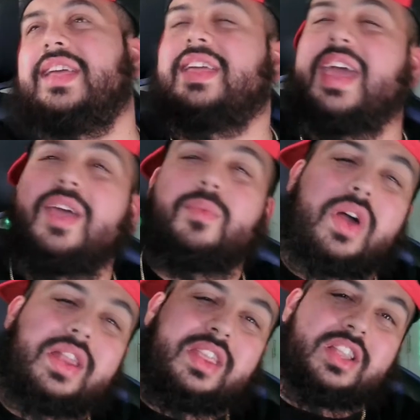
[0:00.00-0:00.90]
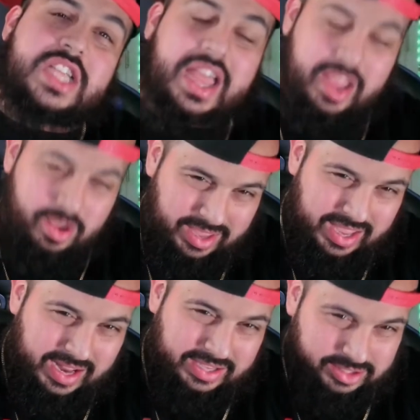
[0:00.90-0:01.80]
K, bro. I need y'all help to hit
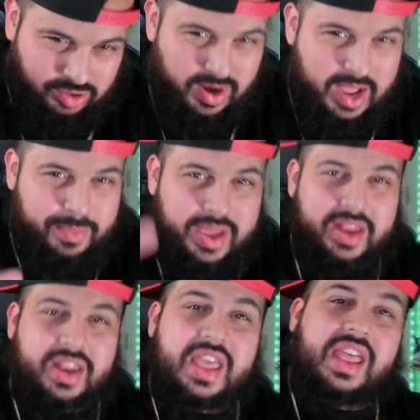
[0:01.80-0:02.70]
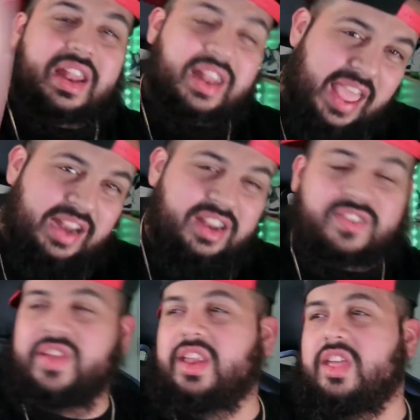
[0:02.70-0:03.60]
that subscribe button. Like this
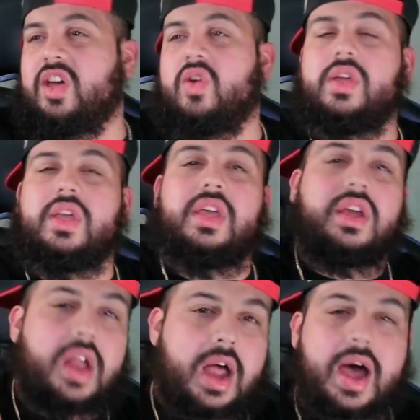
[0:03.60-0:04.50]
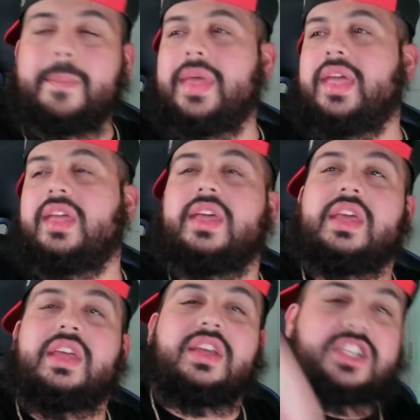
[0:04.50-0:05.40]
video. Comment.
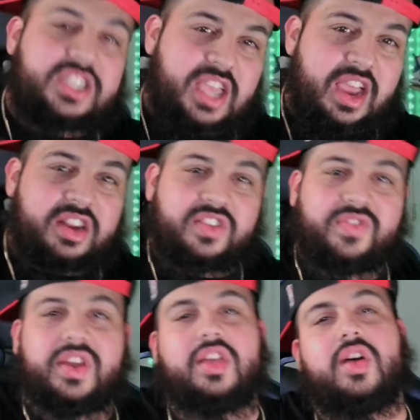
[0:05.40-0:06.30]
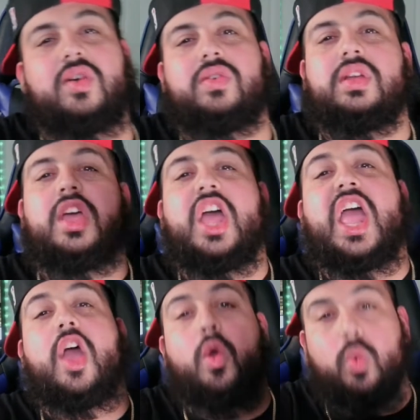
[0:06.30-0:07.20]
Share this video.
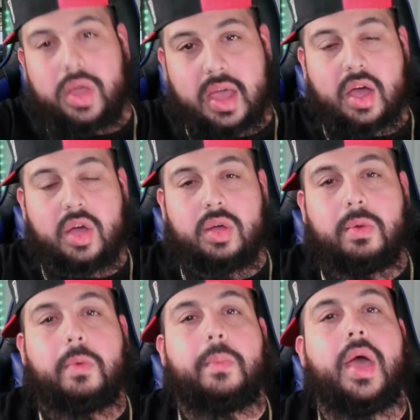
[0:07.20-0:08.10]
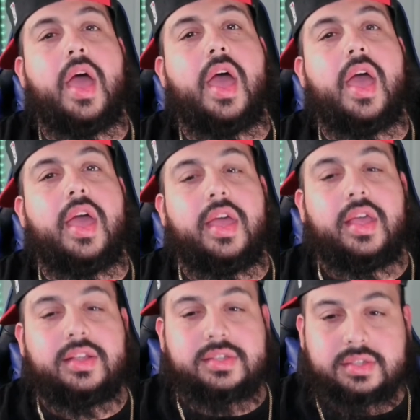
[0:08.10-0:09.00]
And we out.
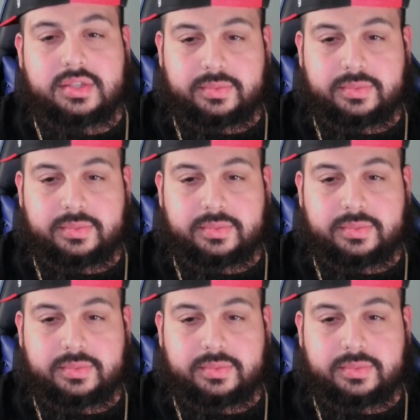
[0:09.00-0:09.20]
Peace.